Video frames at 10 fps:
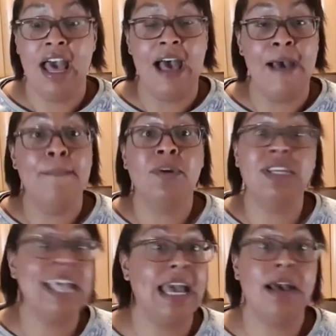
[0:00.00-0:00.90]
But
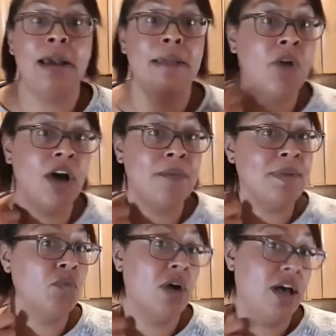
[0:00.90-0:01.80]
yeah, it might have
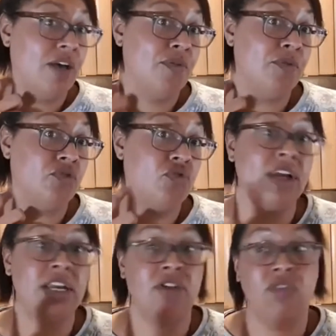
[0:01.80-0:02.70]
been worth
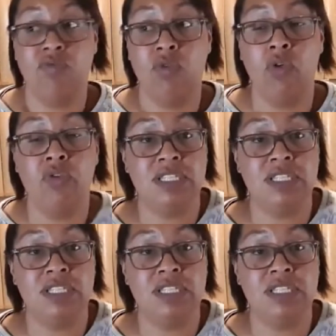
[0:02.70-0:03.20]
trying her on raw and